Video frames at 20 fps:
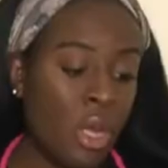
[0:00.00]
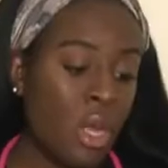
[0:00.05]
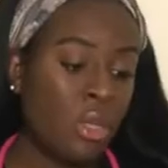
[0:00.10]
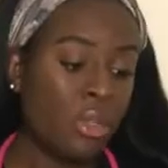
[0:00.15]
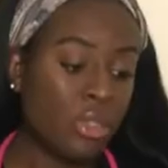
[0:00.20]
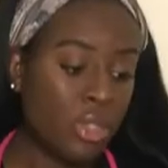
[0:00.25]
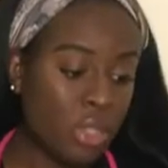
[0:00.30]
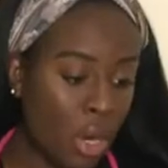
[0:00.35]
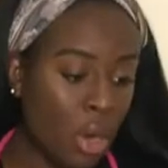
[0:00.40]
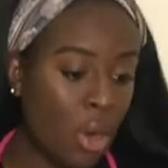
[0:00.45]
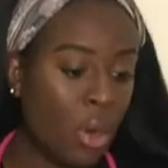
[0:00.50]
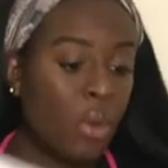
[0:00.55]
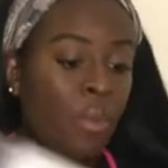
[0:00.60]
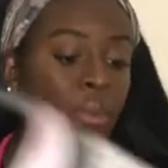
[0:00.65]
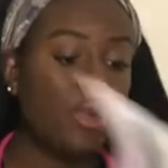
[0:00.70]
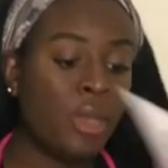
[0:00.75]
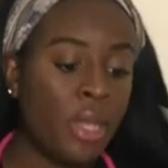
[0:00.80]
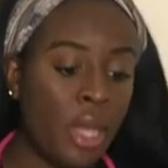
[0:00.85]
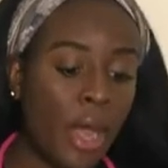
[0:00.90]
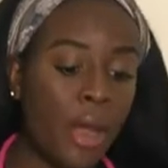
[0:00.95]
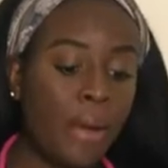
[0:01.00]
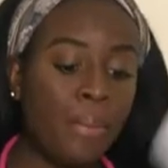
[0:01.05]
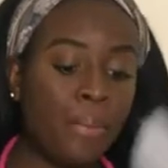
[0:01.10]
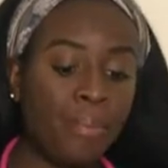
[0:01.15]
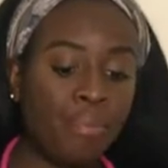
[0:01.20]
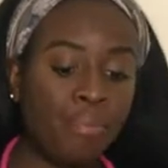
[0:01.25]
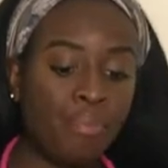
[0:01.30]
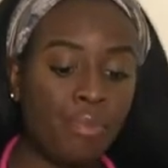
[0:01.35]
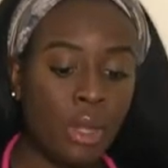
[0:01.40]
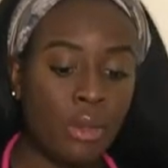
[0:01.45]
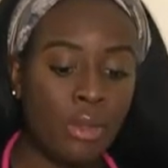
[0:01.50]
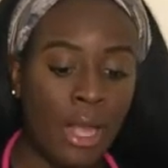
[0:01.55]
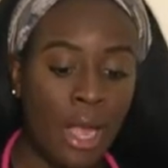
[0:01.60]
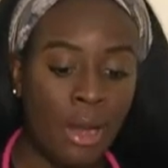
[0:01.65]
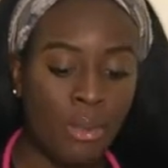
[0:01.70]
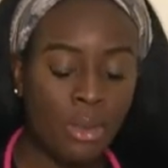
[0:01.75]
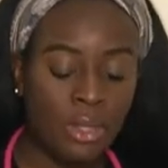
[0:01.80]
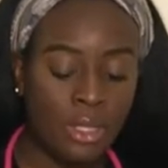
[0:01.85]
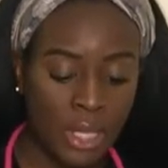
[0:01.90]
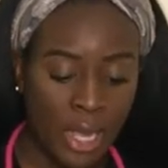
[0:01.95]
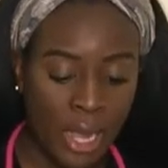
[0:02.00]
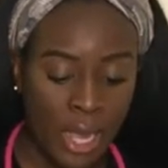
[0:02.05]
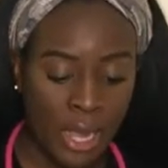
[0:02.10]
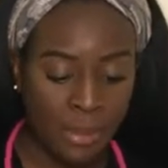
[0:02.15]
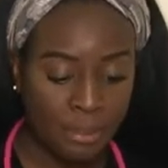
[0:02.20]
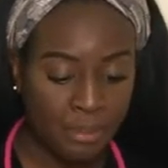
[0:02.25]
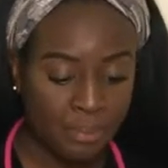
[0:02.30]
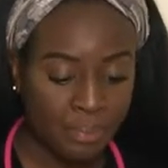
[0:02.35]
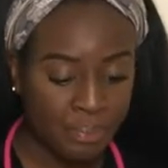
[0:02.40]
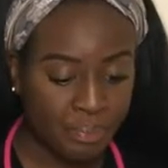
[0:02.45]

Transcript: So yeah, that was that.